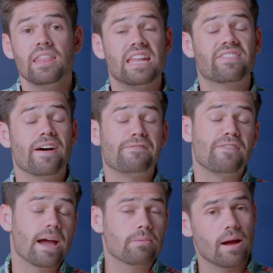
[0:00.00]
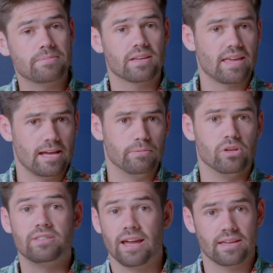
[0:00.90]
Then I've got fiber optic
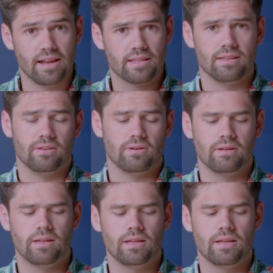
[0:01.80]
cables that connect the two.